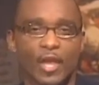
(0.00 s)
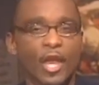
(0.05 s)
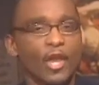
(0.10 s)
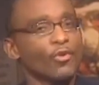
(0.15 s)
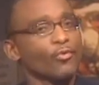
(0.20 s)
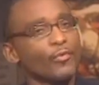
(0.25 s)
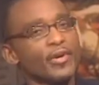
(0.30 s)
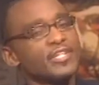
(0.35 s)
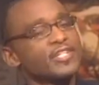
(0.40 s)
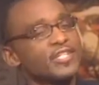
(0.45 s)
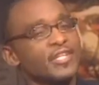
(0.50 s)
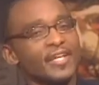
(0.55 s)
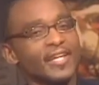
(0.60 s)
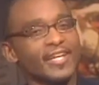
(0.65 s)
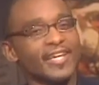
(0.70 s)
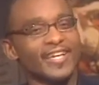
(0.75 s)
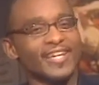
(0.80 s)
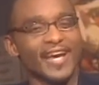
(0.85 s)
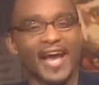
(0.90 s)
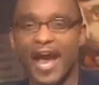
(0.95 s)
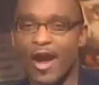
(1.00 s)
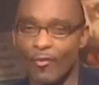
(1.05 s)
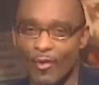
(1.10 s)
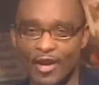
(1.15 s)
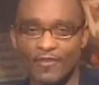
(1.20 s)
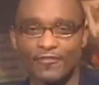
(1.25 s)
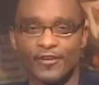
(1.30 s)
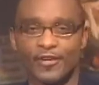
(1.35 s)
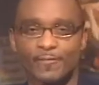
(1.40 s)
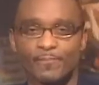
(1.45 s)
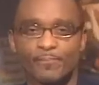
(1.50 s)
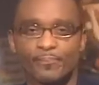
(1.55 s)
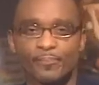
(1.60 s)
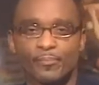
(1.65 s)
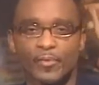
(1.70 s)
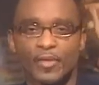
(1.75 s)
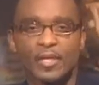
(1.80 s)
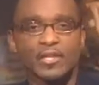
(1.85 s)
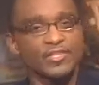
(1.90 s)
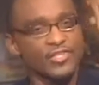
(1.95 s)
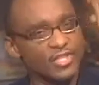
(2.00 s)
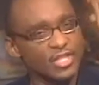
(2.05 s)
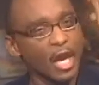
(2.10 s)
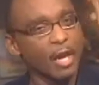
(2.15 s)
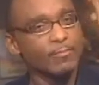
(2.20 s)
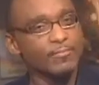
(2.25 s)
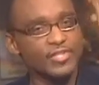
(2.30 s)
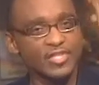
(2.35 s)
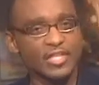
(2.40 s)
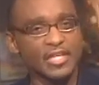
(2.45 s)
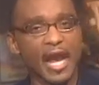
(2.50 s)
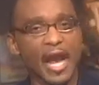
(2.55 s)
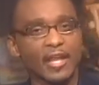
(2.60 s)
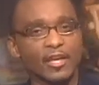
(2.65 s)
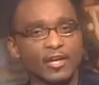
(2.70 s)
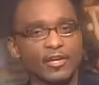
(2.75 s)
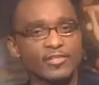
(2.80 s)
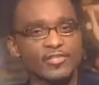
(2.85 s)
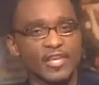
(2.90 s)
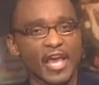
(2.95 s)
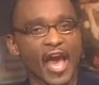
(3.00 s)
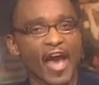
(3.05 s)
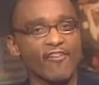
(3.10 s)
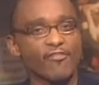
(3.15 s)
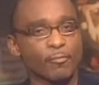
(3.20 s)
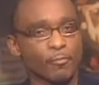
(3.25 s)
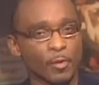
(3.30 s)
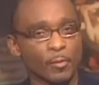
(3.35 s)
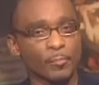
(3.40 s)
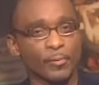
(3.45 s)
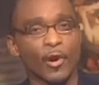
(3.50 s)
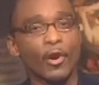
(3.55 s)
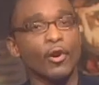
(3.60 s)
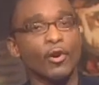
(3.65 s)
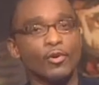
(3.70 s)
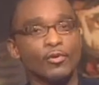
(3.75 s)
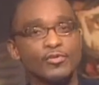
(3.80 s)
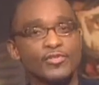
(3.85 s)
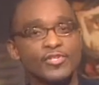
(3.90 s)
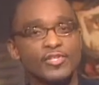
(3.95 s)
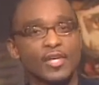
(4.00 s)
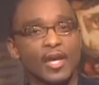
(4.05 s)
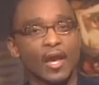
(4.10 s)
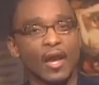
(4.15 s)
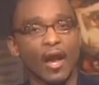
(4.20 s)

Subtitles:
Recently, however, some scholars have proposed